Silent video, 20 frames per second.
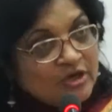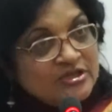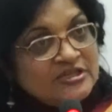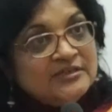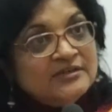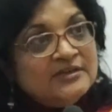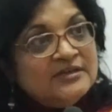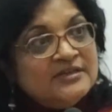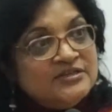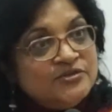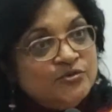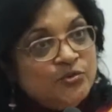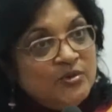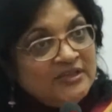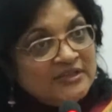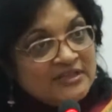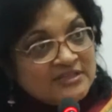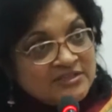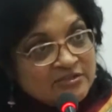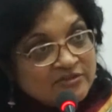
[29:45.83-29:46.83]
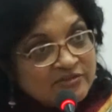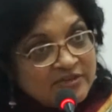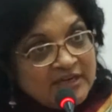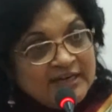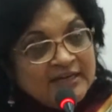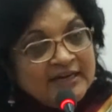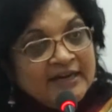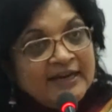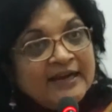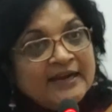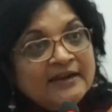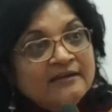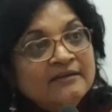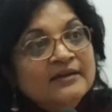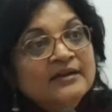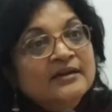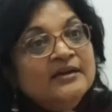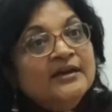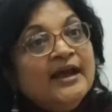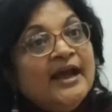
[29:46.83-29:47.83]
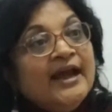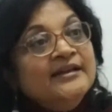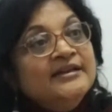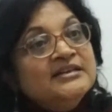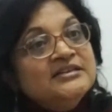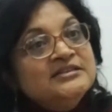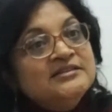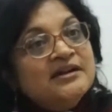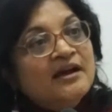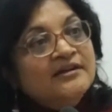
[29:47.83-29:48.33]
making rosters, doing the screening,